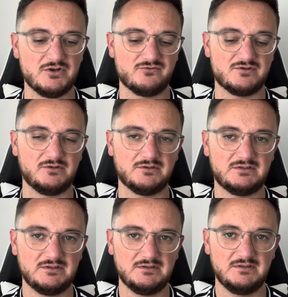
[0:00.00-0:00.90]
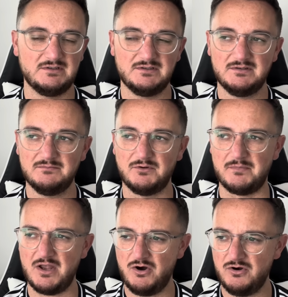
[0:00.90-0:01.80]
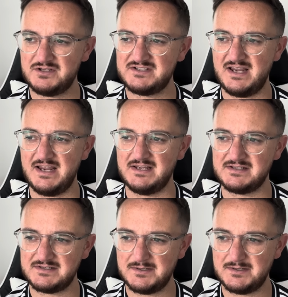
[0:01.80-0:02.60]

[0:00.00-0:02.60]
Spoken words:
result. But my heart says